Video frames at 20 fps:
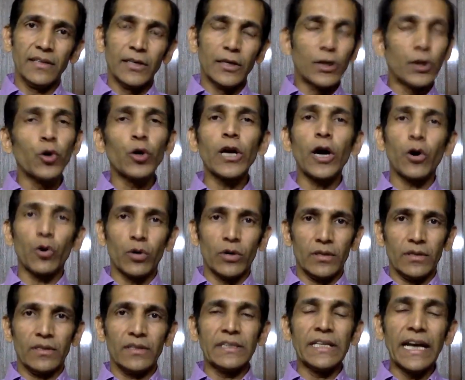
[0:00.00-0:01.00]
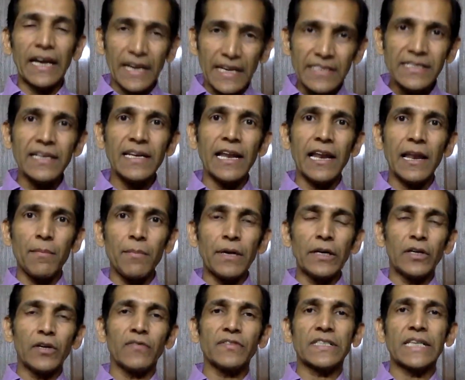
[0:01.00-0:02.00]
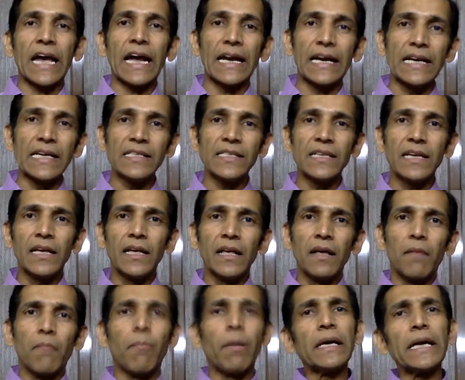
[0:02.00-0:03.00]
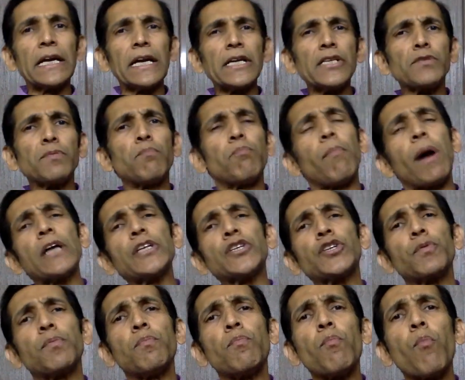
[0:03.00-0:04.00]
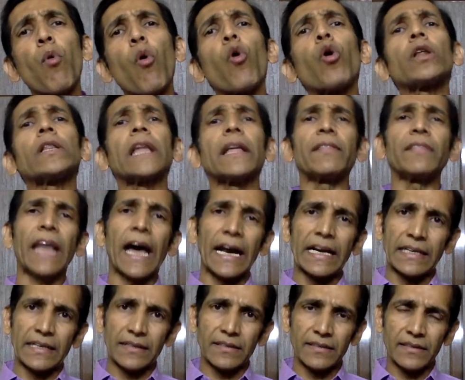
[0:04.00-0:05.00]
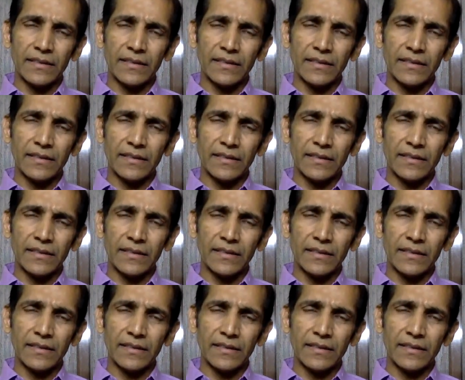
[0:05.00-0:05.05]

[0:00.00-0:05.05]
No doubt, there is an element of sadness, but it is much more than that.